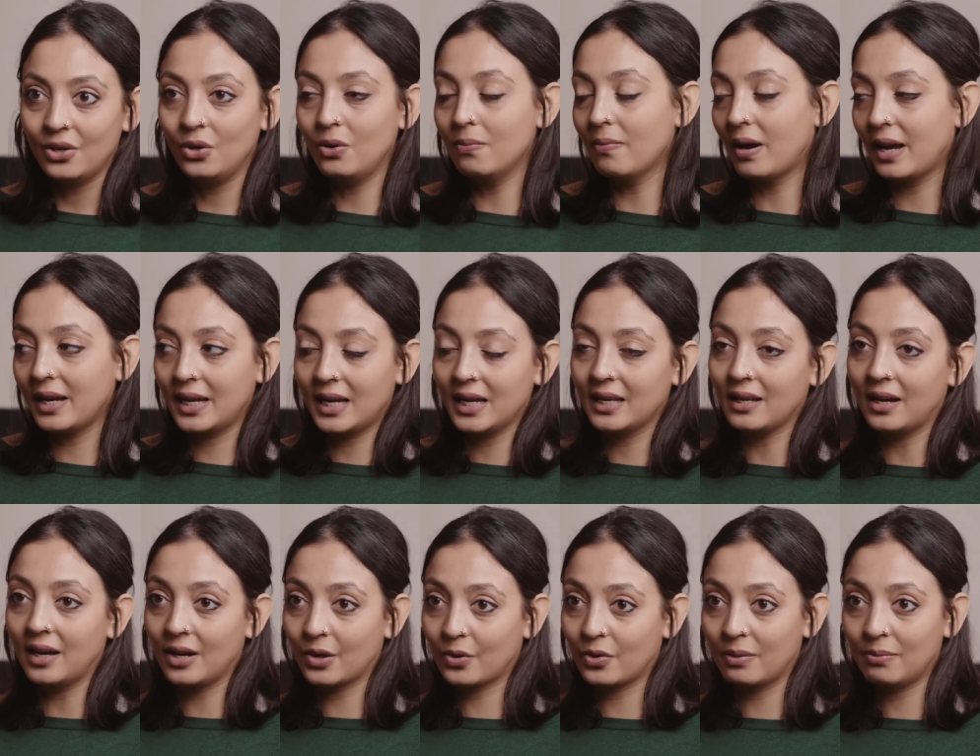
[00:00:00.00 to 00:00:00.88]
you might get
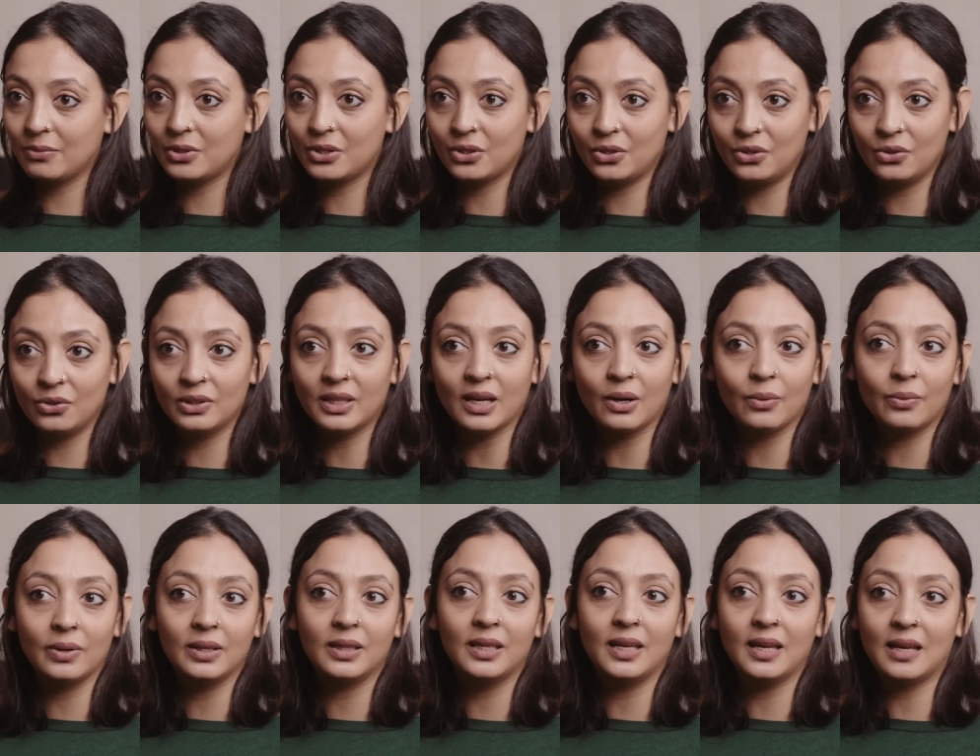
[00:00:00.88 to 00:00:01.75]
Akram to do that
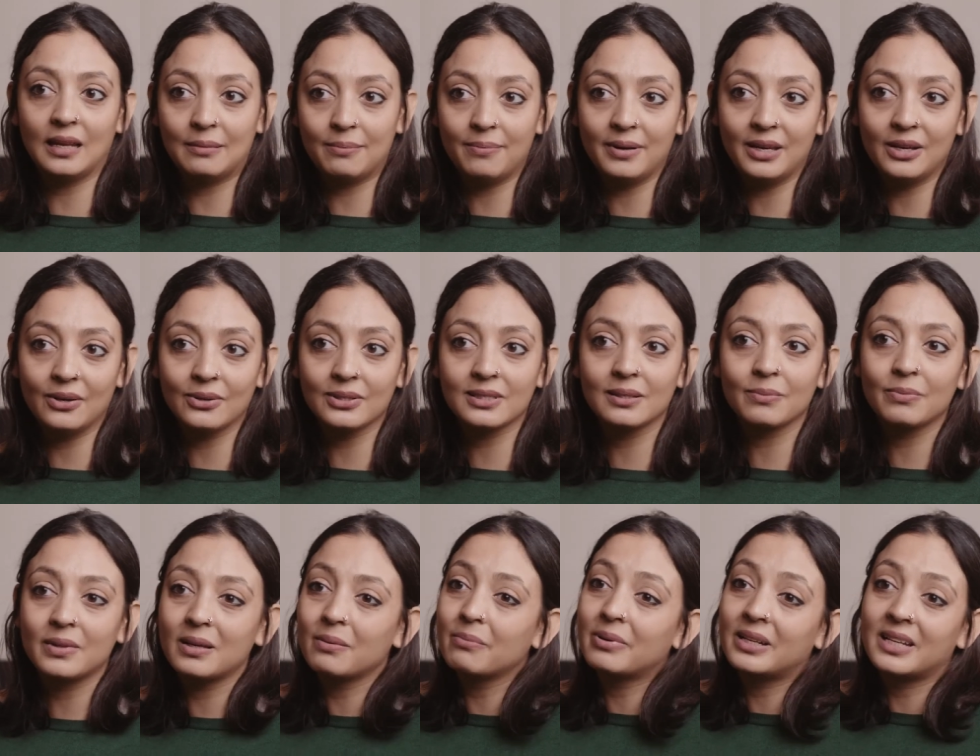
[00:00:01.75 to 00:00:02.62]
with the NB or
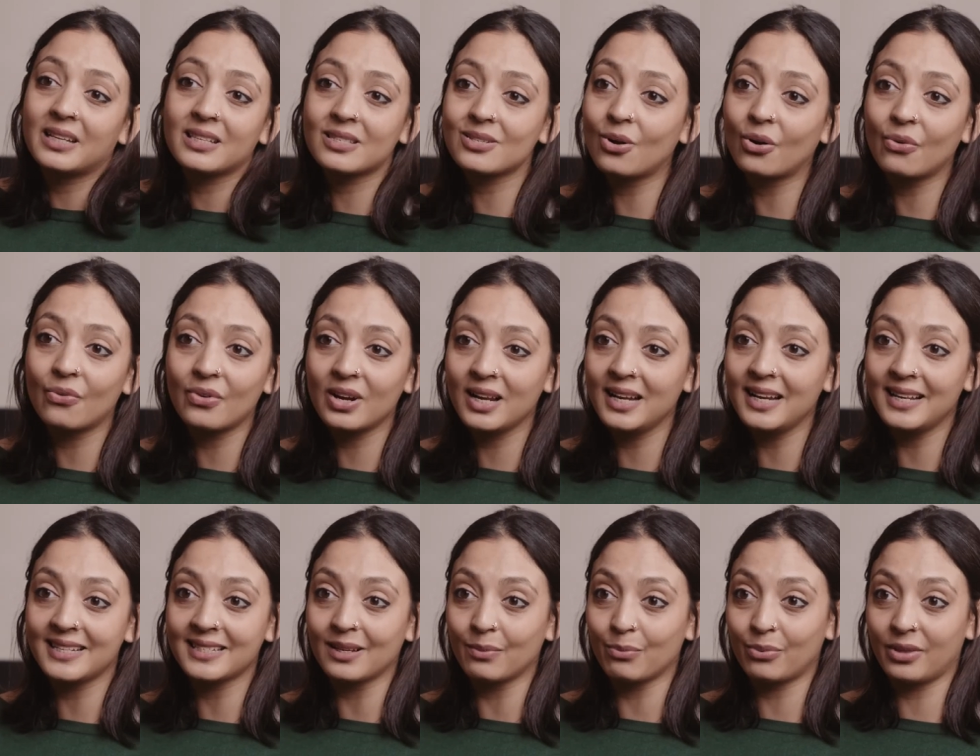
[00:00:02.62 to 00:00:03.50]
something, but it's not
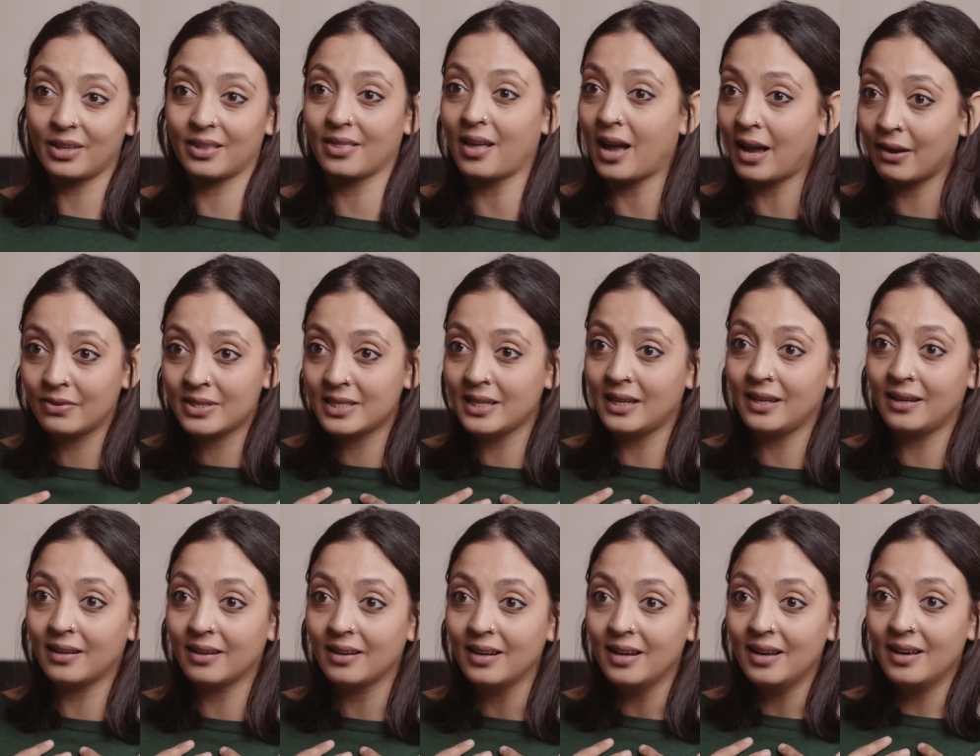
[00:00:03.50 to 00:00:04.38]
really something that I've
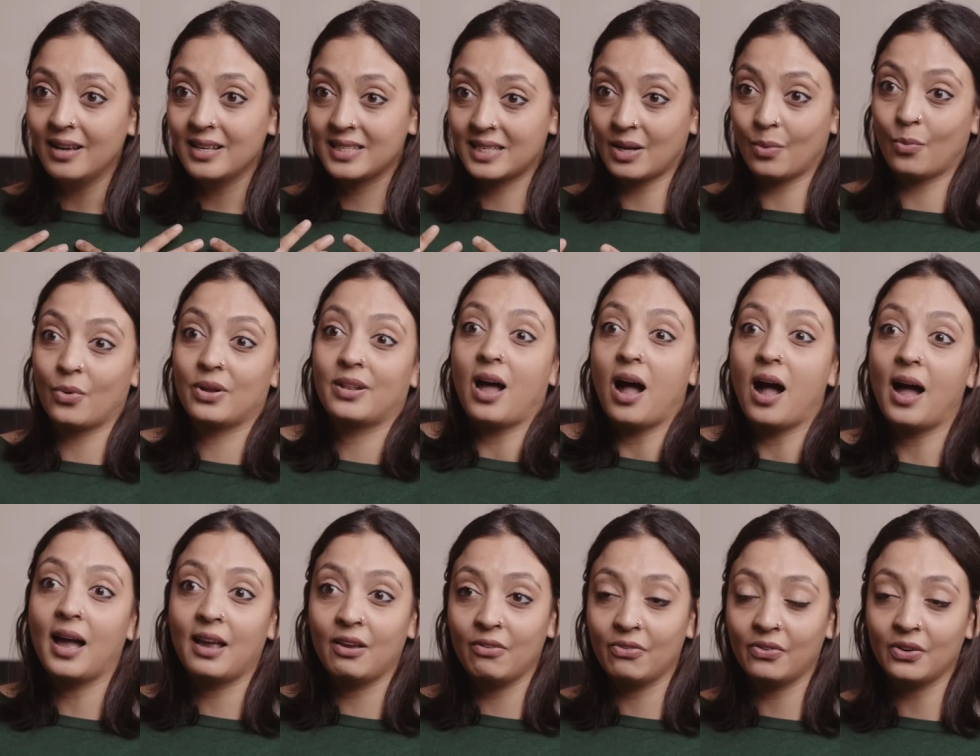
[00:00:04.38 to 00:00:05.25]
seen someone that
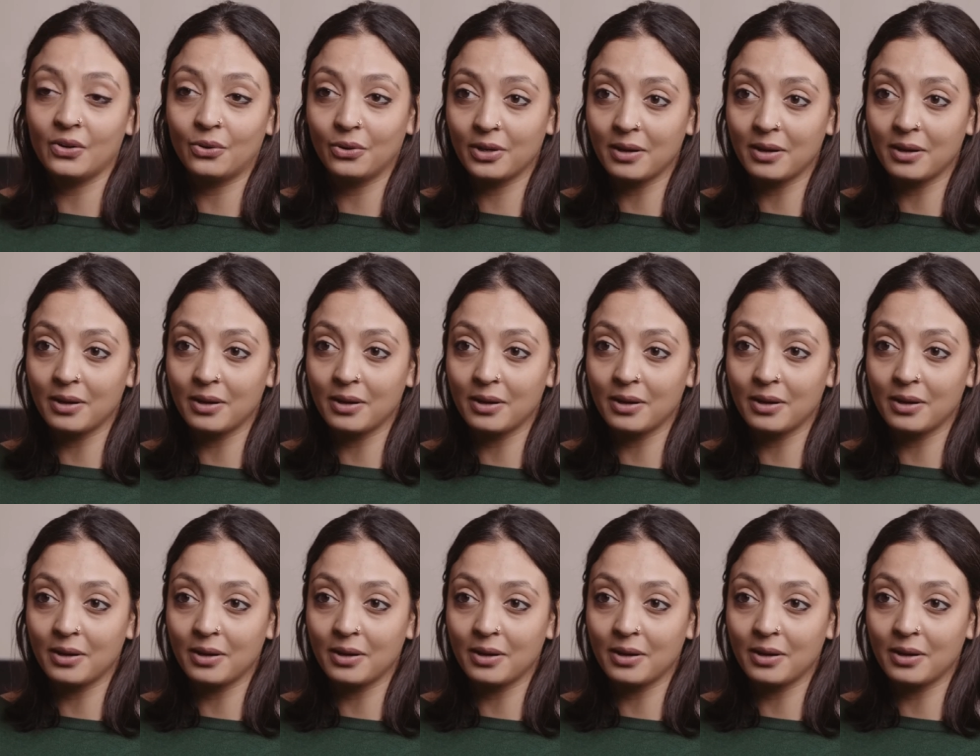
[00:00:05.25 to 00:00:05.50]
I feel